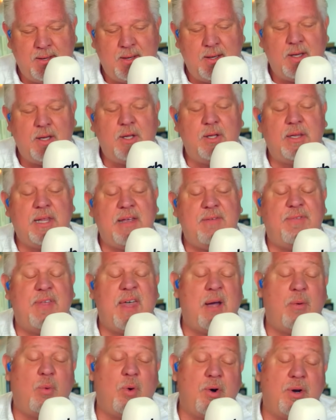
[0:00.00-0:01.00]
you leave
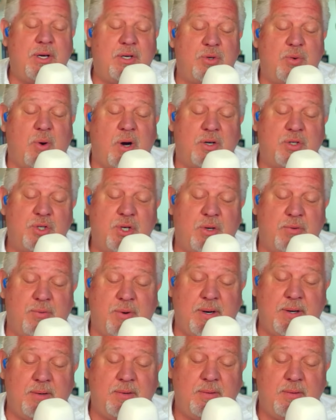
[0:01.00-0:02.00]
that worry to our
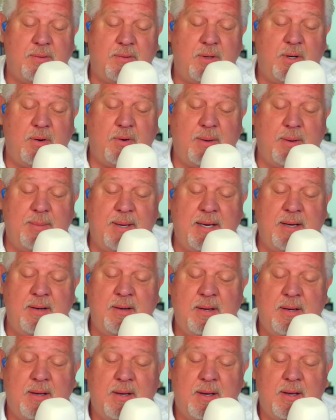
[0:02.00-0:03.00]
children. You know what I mean?
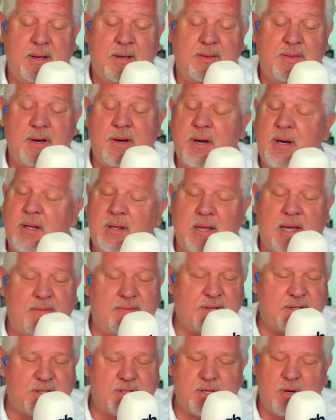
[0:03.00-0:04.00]
They're going to love
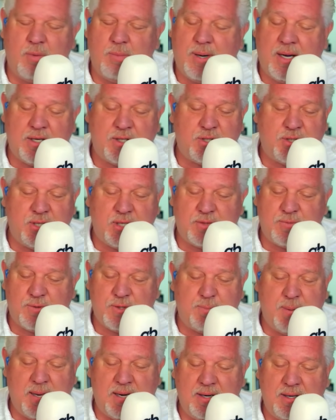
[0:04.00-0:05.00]
us so much just for
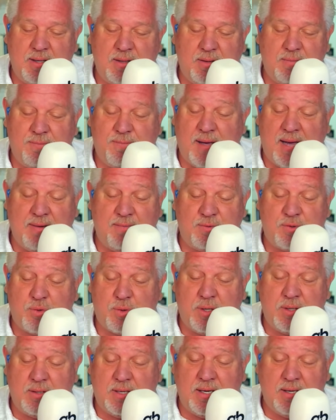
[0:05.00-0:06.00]
spending the five
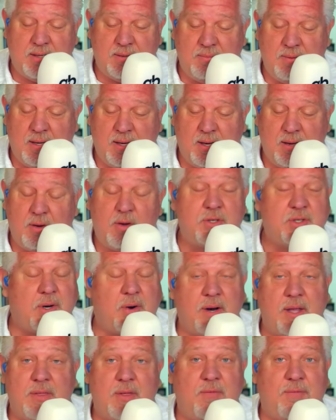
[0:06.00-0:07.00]
trillion, uh,
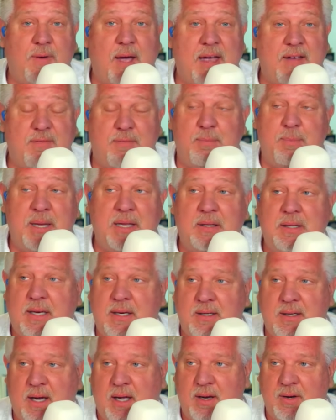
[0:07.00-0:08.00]
sorry, the five
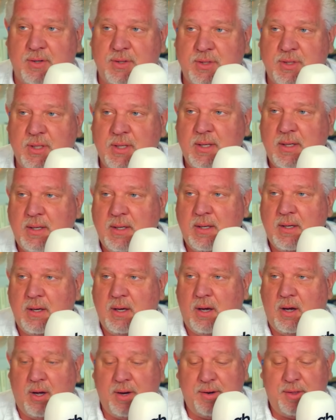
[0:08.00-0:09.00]
billion dollars
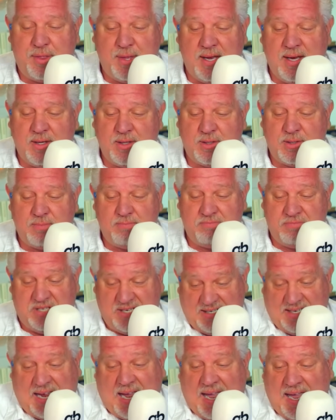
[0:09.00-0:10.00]
on things
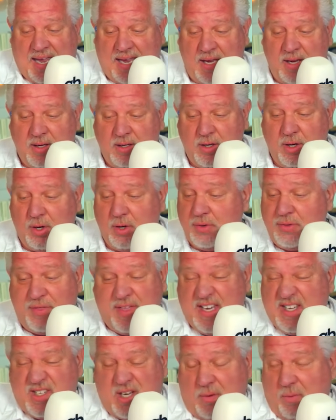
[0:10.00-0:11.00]
today. You know,
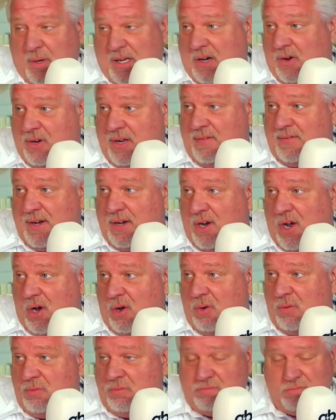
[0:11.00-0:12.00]
things that we don't even
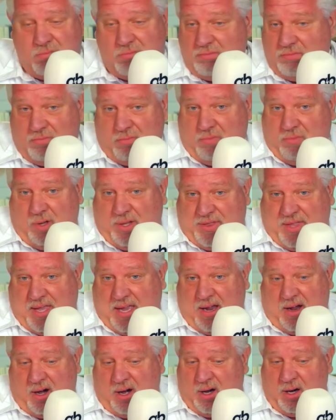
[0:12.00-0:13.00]
know what
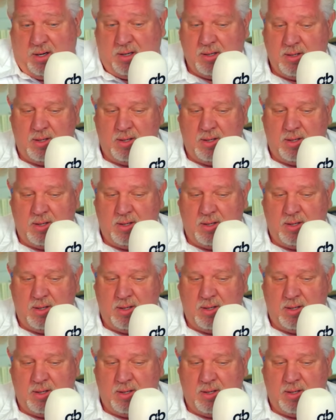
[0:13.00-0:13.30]
they are.